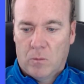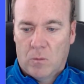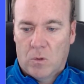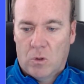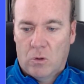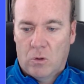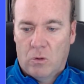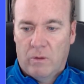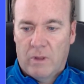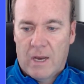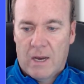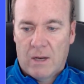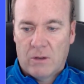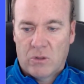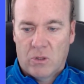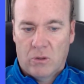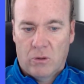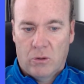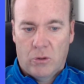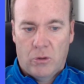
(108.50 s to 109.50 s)

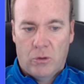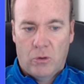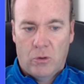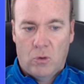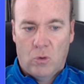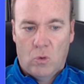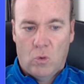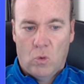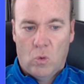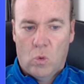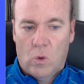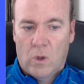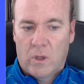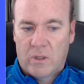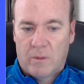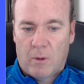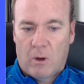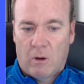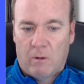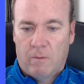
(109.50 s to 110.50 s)
2002
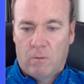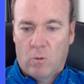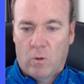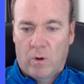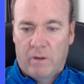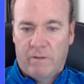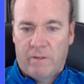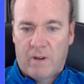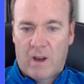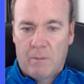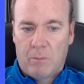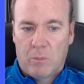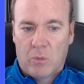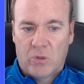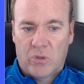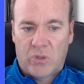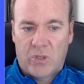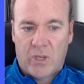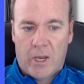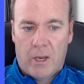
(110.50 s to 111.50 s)
was about
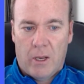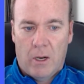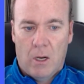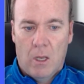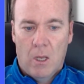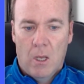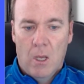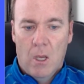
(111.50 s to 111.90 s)
45%.